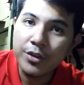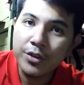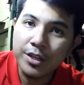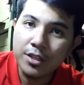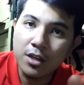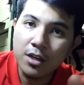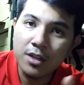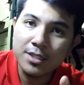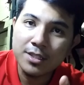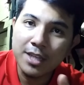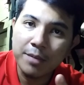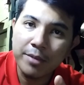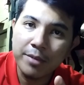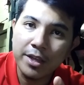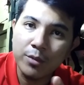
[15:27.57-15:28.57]
you can
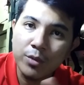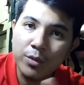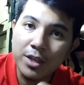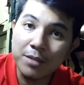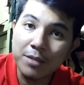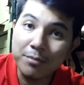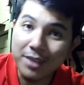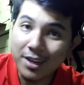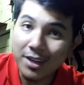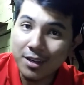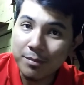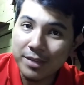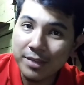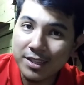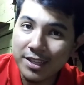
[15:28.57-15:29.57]
contact me and we can meet
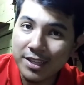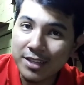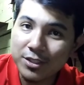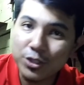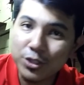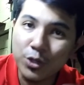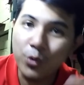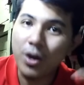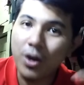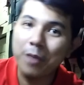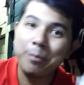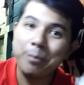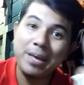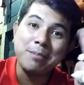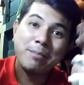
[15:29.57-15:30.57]
up and then show
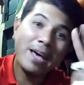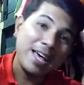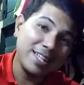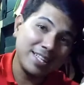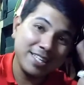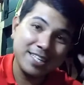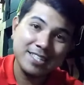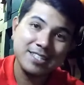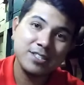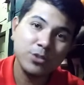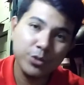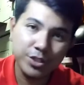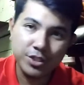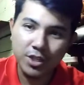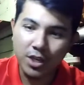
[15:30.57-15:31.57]
our pet mantis
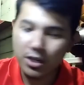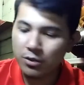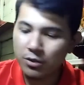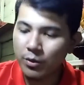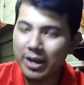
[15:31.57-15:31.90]
to each other.